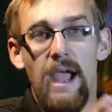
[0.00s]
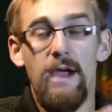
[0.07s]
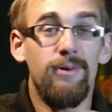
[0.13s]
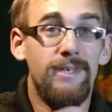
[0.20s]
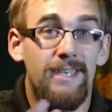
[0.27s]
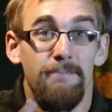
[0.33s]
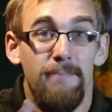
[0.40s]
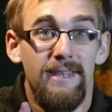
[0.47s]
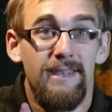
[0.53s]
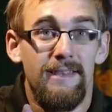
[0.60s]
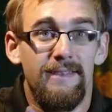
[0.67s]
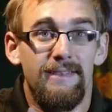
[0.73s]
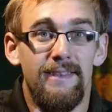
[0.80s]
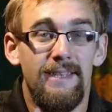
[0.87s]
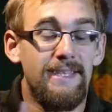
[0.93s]
I would submit
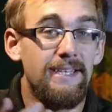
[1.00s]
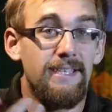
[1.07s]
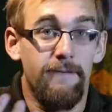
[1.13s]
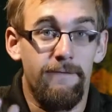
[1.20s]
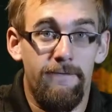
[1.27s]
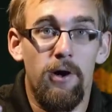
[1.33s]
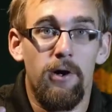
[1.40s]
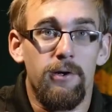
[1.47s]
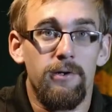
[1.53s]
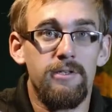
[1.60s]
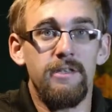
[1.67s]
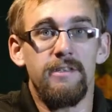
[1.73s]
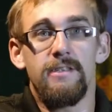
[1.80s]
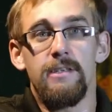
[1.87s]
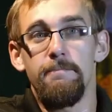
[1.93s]
that that's a
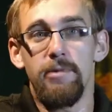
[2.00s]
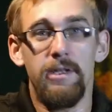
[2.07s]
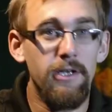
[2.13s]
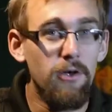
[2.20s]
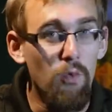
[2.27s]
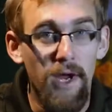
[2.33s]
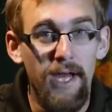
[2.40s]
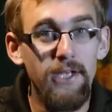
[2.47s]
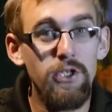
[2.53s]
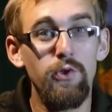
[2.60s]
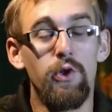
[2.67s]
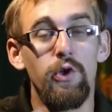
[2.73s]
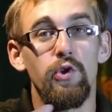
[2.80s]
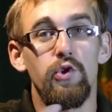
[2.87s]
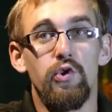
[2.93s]
farce. It's simply a way
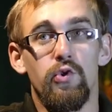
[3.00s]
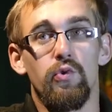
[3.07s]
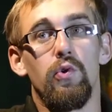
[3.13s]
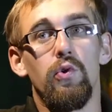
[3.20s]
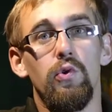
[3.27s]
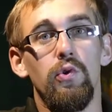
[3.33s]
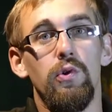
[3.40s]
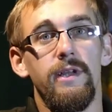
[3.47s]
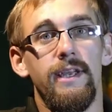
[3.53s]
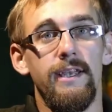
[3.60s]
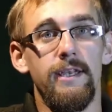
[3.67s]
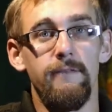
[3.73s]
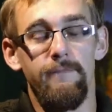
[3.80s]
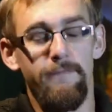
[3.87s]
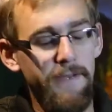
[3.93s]
to control
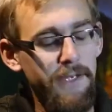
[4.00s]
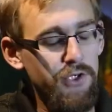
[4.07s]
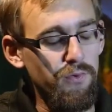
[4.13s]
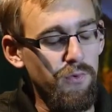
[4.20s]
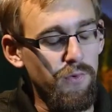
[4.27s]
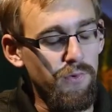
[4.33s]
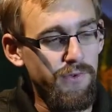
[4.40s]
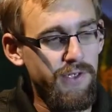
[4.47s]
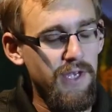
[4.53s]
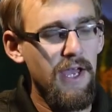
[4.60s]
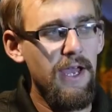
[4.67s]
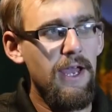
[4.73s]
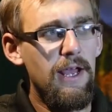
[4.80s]
individuals.